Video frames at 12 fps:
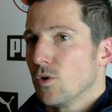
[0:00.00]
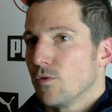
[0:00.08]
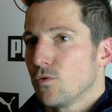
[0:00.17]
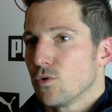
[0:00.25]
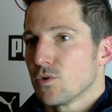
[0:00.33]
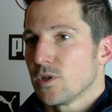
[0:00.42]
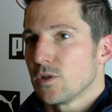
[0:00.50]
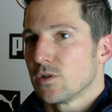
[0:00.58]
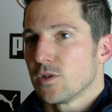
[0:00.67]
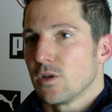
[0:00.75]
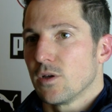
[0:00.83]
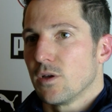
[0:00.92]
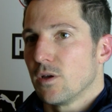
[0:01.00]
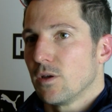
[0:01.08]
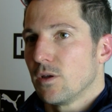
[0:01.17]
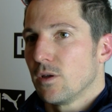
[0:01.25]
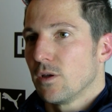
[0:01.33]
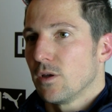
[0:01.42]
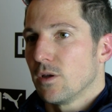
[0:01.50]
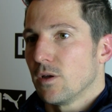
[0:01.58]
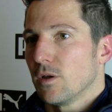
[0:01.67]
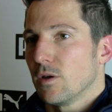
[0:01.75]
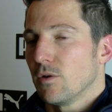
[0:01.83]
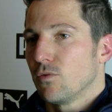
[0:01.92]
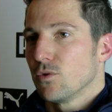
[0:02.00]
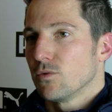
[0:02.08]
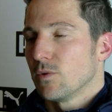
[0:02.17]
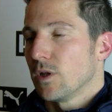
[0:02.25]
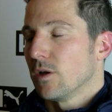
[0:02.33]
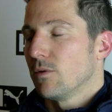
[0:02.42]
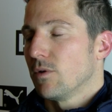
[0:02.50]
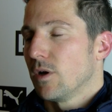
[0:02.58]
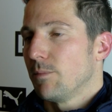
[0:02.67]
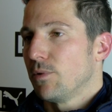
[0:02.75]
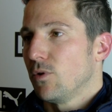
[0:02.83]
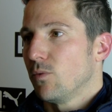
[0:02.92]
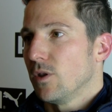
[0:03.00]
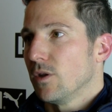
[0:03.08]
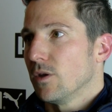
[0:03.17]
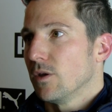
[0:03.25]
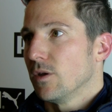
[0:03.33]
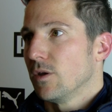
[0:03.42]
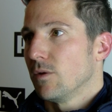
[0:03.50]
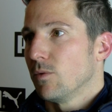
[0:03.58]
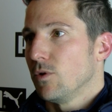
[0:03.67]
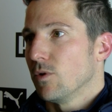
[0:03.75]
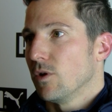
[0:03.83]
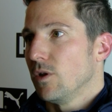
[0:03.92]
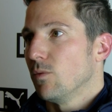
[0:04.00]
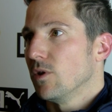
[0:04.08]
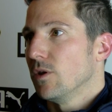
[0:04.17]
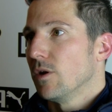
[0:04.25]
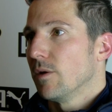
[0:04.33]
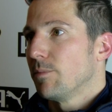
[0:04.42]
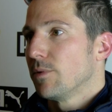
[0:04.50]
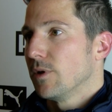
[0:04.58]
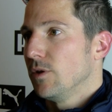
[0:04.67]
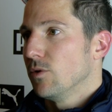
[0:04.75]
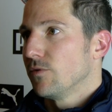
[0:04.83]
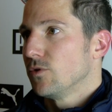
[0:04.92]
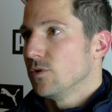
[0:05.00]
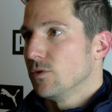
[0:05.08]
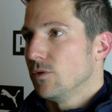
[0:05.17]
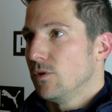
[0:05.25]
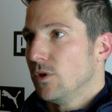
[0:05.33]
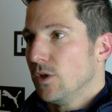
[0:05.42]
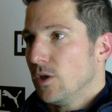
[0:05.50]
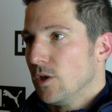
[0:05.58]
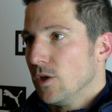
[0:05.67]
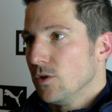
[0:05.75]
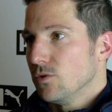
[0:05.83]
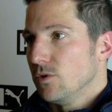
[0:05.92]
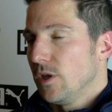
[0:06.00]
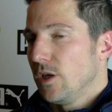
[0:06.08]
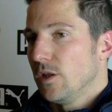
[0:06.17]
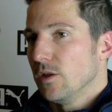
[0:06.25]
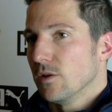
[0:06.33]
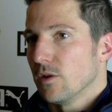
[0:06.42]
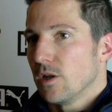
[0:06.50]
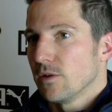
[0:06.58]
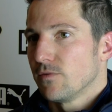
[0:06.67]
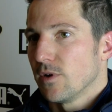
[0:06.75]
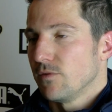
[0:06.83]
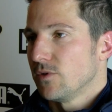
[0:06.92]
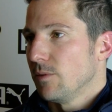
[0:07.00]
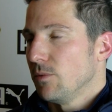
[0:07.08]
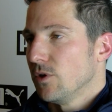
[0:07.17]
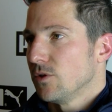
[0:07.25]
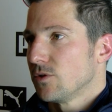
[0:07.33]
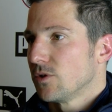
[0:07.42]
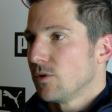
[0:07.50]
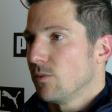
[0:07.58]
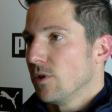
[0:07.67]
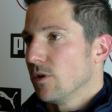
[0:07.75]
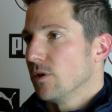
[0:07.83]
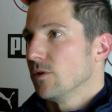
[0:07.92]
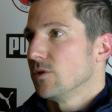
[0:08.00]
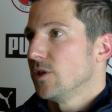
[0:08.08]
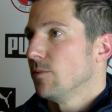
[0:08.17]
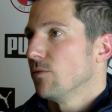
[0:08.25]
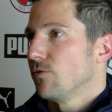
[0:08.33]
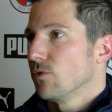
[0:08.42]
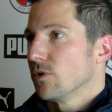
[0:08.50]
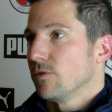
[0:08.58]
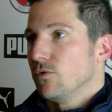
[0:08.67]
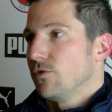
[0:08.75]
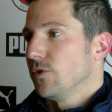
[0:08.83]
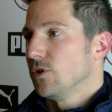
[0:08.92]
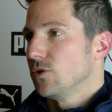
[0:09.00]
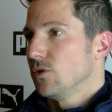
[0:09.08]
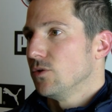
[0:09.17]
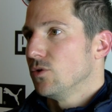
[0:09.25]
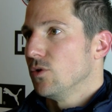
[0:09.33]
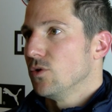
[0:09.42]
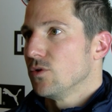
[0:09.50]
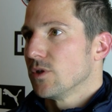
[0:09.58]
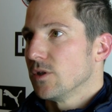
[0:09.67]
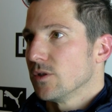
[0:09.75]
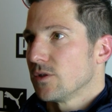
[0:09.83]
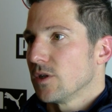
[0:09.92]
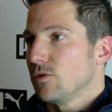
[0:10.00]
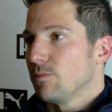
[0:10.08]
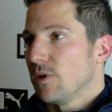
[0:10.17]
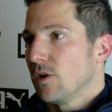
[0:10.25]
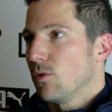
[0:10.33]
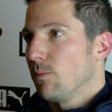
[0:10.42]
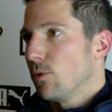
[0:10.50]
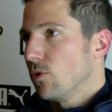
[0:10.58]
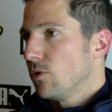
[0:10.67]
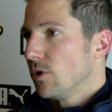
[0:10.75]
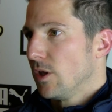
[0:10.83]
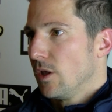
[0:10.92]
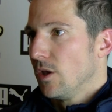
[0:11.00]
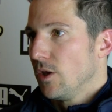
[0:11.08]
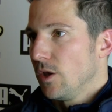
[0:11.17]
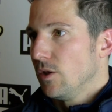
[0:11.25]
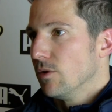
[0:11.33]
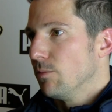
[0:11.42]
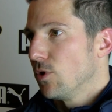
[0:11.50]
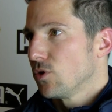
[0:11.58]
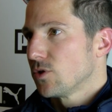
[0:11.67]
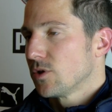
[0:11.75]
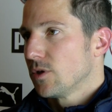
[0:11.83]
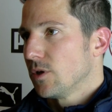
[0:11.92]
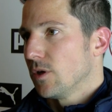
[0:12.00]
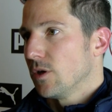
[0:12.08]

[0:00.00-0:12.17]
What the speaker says: Of course, that's of course what happened when you're only 1-0 up and you have to dig in the last 5-10 minutes when the team, of course, have nothing to lose and start to play long ball in the box.